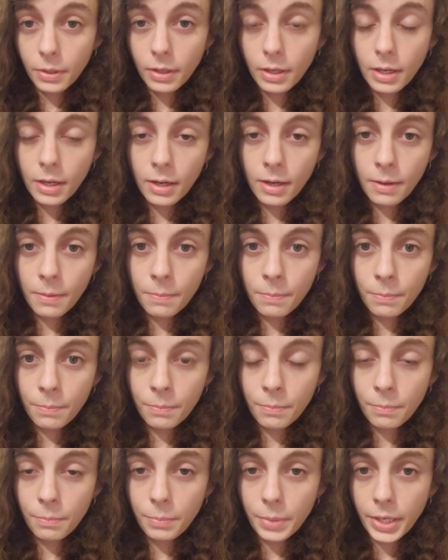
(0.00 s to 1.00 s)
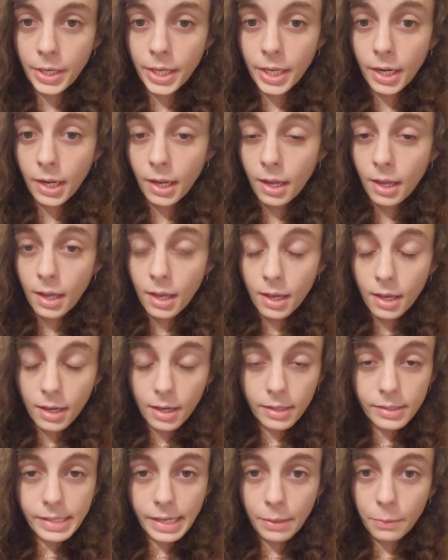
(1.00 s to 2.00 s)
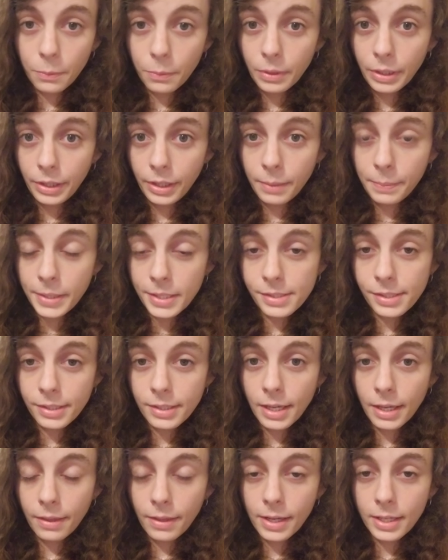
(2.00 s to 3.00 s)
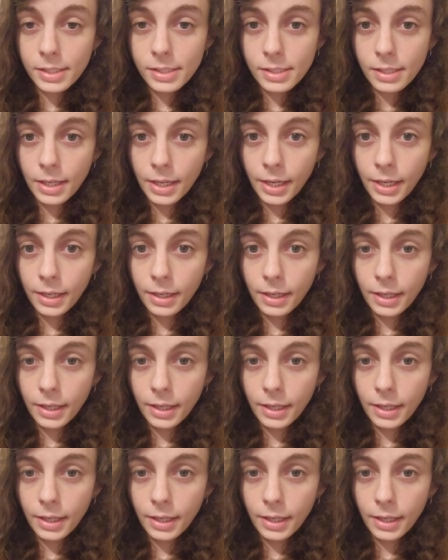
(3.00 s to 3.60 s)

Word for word: um, but I just had a really busy day last night,